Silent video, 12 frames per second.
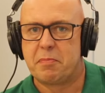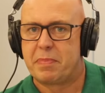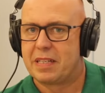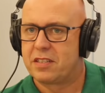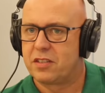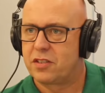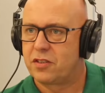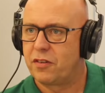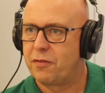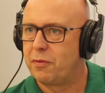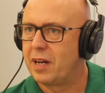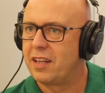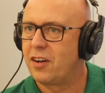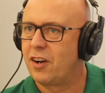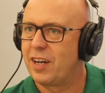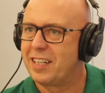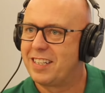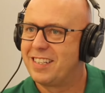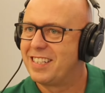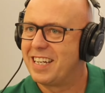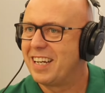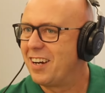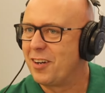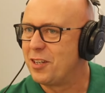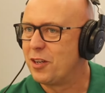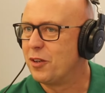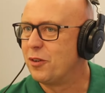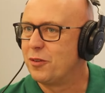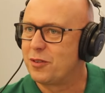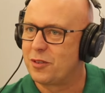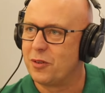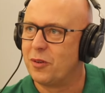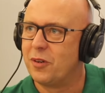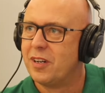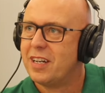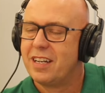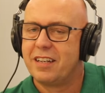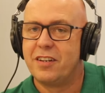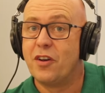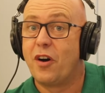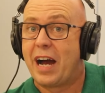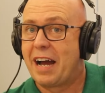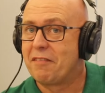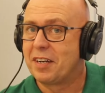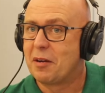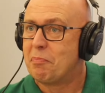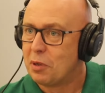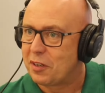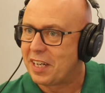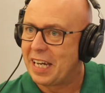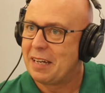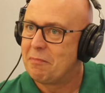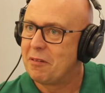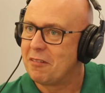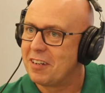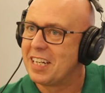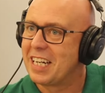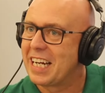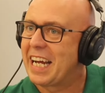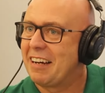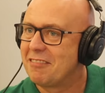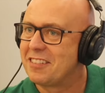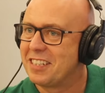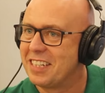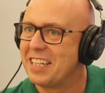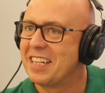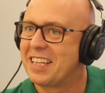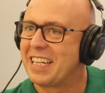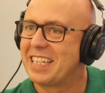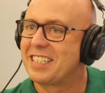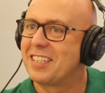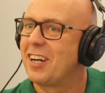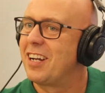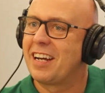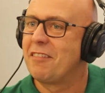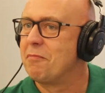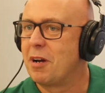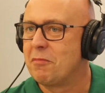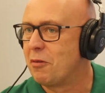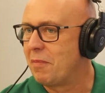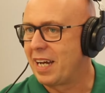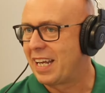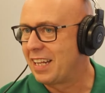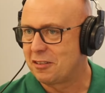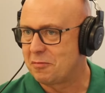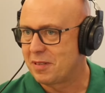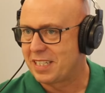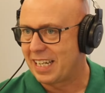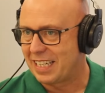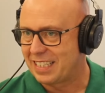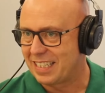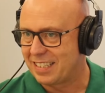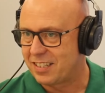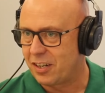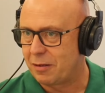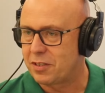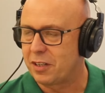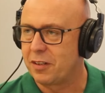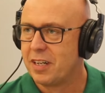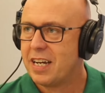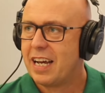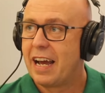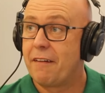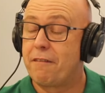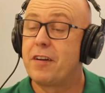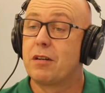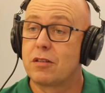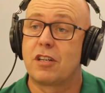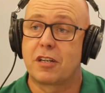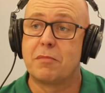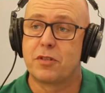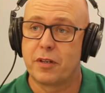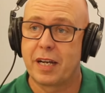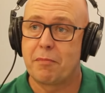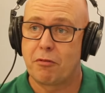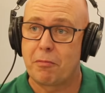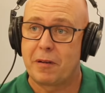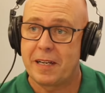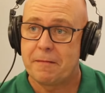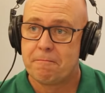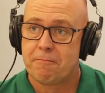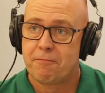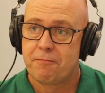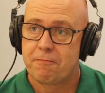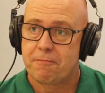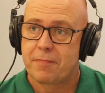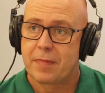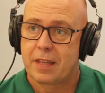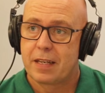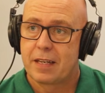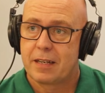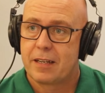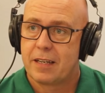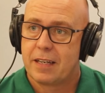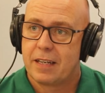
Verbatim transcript: bits of software that I did, I used, or not having a bookkeeper and an accountant yeah. and things. I haven't, I'm not making those mistakes this time, so no. it feels like I'm doing it properly. Yes, yeah, yeah, yeah.